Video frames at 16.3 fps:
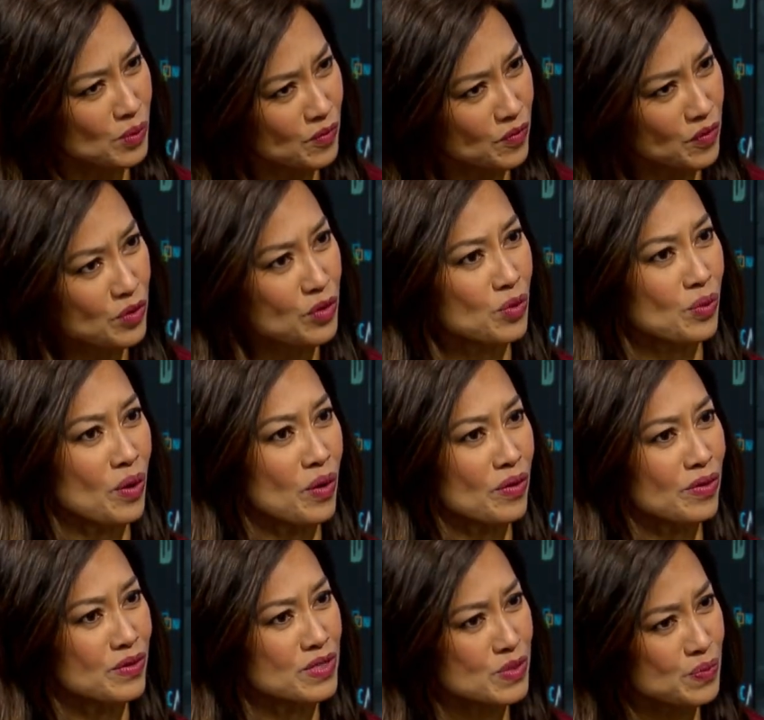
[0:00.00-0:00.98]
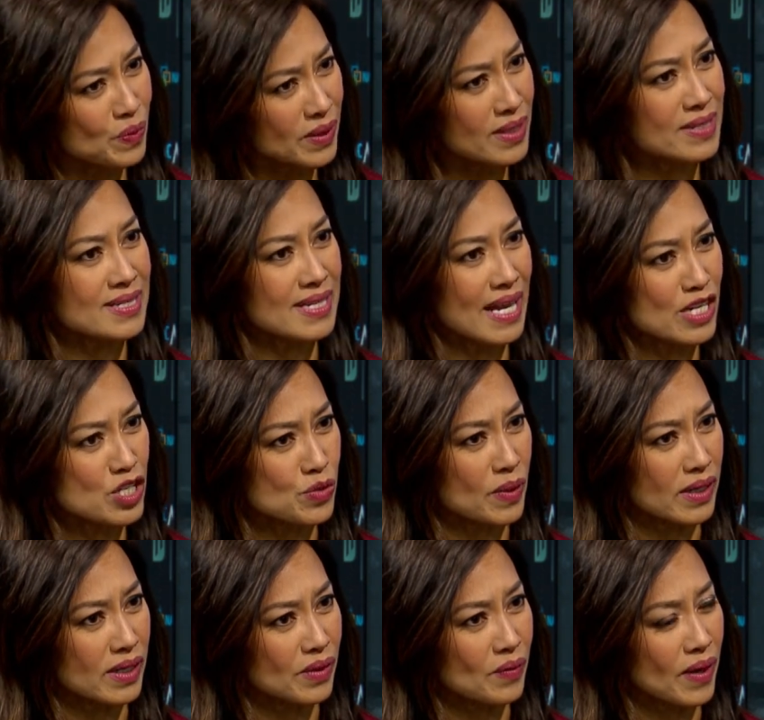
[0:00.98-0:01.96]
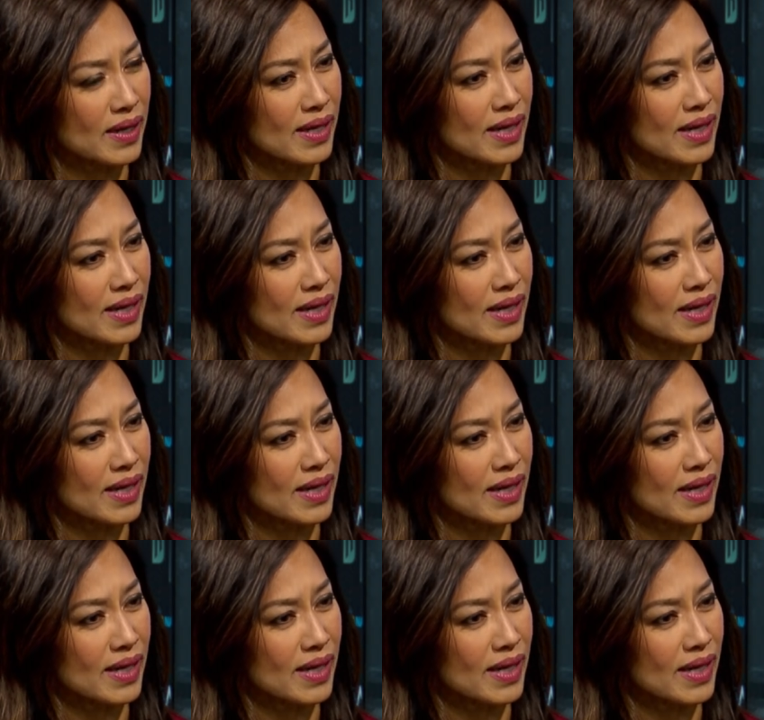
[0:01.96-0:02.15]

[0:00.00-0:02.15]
room for growth, or is it pretty saturated right